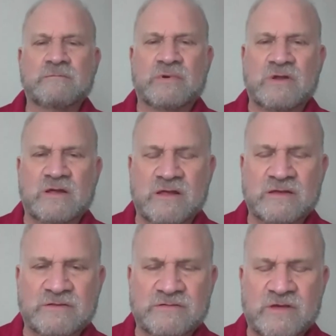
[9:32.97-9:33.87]
but I
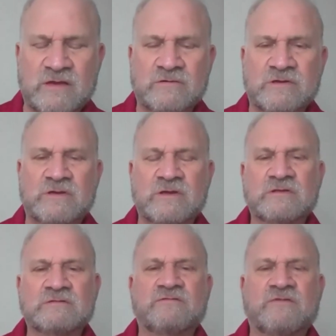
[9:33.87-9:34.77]
like to say we
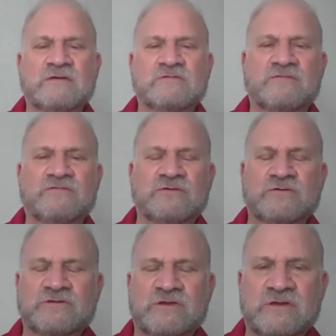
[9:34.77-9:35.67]
find
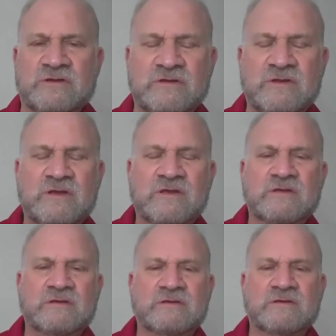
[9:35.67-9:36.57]
refuge in,
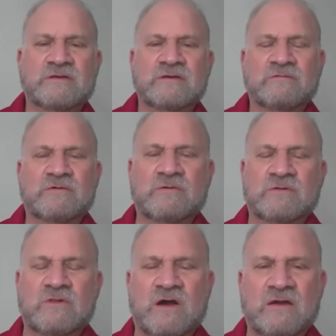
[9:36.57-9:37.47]
we
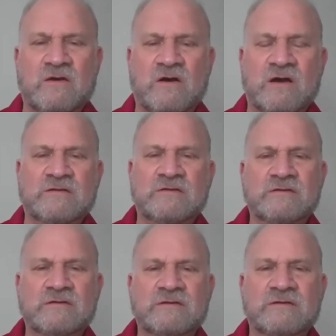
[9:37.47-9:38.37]
rely on,
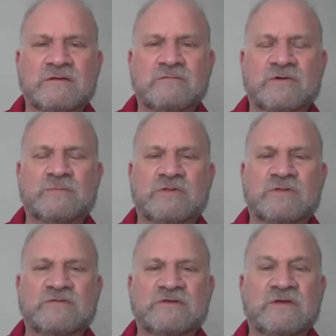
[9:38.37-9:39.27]
we
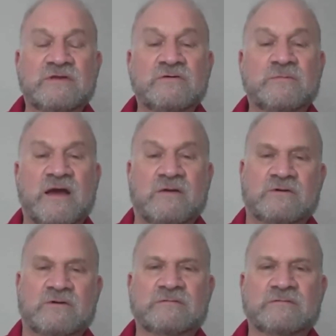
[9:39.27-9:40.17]
believe in the inner
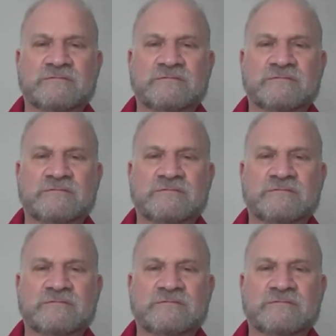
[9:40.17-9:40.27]
power.